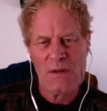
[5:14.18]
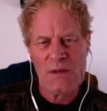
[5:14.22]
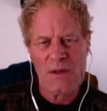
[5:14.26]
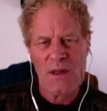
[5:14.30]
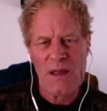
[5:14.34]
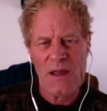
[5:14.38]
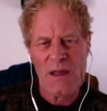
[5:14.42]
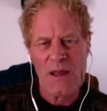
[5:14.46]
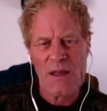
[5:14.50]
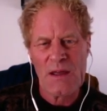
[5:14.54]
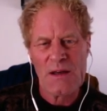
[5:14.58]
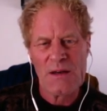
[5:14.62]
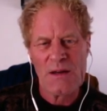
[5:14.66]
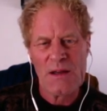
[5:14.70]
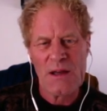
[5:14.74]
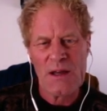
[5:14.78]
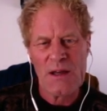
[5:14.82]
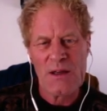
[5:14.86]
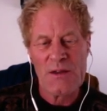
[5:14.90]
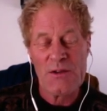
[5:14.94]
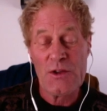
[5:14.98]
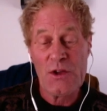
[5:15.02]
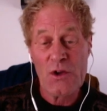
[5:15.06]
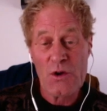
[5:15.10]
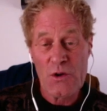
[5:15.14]
and
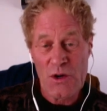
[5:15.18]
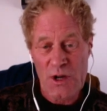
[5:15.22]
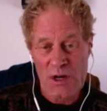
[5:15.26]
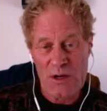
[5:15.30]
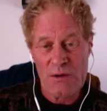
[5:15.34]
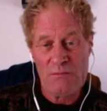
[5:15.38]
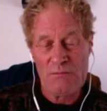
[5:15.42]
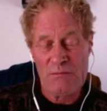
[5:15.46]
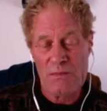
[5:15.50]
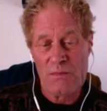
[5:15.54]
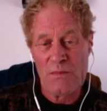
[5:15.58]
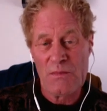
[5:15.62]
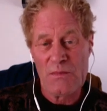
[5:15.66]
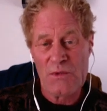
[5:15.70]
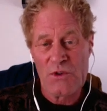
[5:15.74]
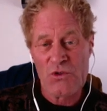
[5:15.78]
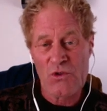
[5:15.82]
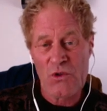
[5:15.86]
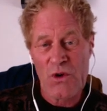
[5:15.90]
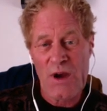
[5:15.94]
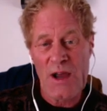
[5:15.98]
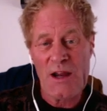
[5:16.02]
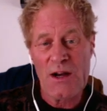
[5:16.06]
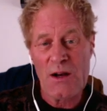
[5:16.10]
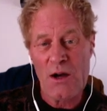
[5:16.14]
you can
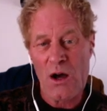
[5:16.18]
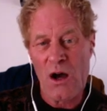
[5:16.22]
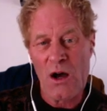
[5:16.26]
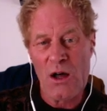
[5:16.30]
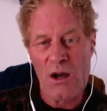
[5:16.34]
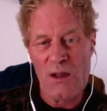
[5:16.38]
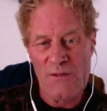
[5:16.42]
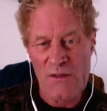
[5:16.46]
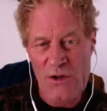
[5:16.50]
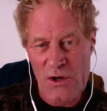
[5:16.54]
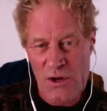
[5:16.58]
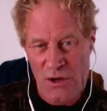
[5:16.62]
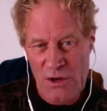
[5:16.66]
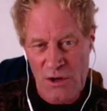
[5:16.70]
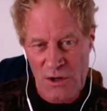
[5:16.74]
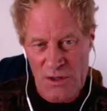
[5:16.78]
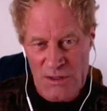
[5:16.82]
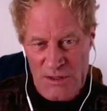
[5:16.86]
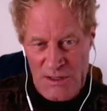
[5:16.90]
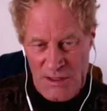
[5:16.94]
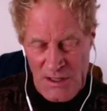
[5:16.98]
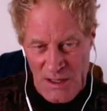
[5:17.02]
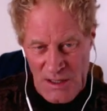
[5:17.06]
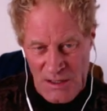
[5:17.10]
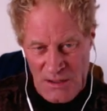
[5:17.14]
trade all of your
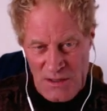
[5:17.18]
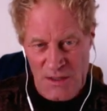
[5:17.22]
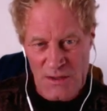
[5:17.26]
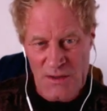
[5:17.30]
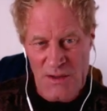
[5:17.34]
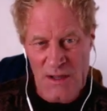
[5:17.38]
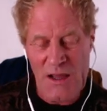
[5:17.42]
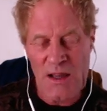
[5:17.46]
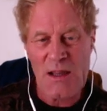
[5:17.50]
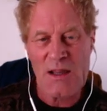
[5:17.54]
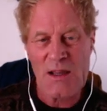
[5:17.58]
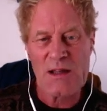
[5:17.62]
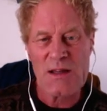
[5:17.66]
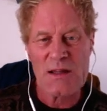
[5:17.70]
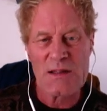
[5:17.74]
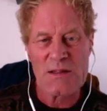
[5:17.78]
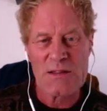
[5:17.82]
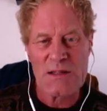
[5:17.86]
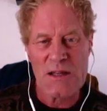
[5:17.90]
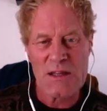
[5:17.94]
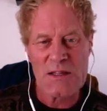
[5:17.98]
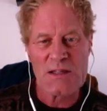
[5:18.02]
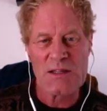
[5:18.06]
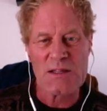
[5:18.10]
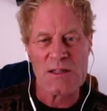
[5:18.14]
goods into the Inca
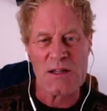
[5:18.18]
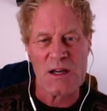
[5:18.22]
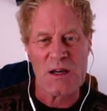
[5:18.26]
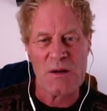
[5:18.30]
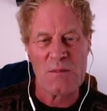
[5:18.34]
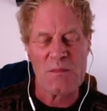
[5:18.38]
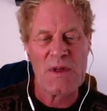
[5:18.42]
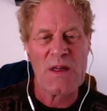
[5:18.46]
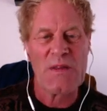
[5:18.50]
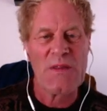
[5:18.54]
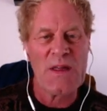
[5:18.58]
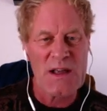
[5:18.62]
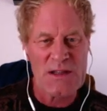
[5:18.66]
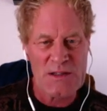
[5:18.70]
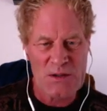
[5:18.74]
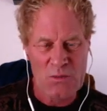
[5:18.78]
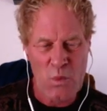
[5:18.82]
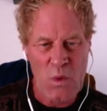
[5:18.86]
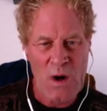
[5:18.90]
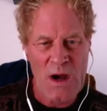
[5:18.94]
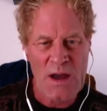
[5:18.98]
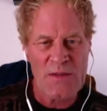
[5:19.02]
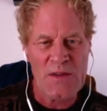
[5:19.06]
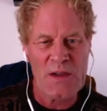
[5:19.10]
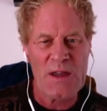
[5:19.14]
system. And that's
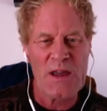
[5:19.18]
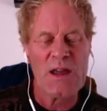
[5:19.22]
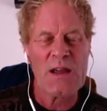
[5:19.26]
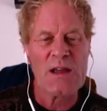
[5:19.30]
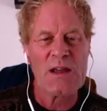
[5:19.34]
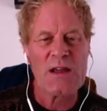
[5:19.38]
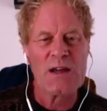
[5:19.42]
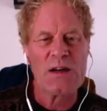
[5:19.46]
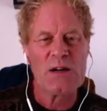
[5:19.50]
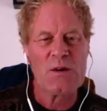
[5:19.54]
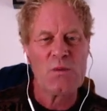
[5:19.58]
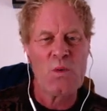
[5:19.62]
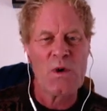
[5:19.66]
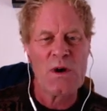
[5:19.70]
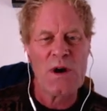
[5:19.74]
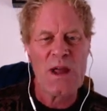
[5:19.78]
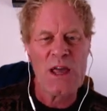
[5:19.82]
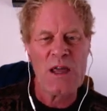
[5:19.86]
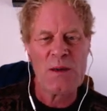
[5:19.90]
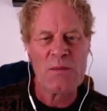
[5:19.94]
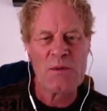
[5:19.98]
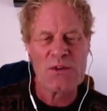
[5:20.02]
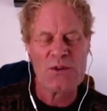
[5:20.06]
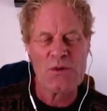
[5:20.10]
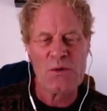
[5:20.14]
why the Inca were
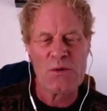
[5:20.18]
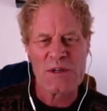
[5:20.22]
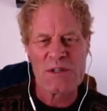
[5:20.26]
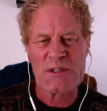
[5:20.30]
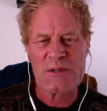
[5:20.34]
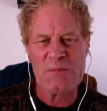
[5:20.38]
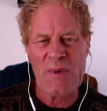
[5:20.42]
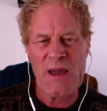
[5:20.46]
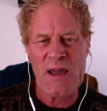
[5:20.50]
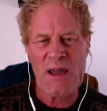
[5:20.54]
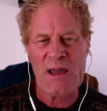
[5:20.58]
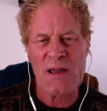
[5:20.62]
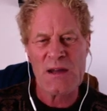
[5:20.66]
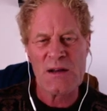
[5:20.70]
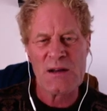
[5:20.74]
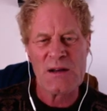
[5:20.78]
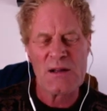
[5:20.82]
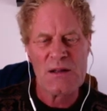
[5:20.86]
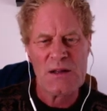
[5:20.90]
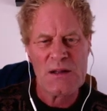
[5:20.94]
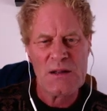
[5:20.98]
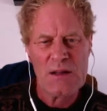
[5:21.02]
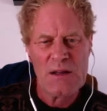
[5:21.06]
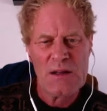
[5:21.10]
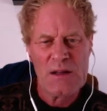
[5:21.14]
able to expand
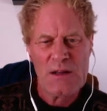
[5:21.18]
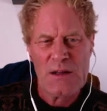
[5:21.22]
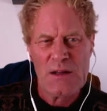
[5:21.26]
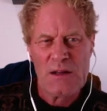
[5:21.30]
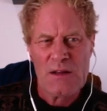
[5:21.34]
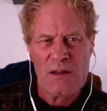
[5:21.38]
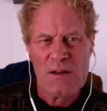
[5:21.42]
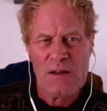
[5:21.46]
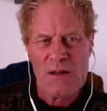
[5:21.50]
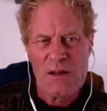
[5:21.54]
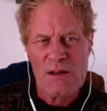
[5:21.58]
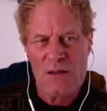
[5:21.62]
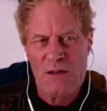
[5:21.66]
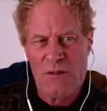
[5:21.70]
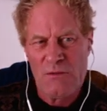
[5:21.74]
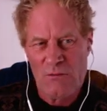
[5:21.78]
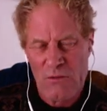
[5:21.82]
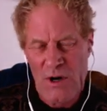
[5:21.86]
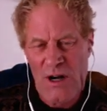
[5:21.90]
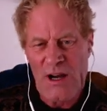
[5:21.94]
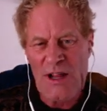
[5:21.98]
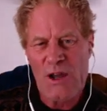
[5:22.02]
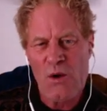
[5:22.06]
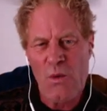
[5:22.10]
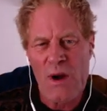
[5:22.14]
really
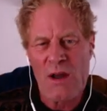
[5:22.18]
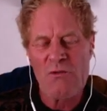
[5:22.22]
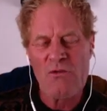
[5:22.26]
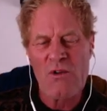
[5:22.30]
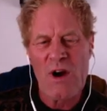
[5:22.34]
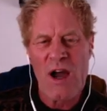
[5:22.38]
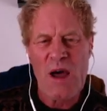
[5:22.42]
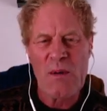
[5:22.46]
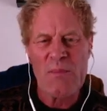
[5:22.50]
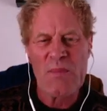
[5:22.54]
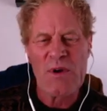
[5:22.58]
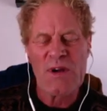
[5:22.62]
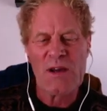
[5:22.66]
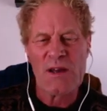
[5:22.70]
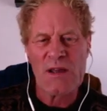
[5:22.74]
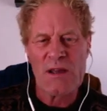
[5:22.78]
quite rapidly.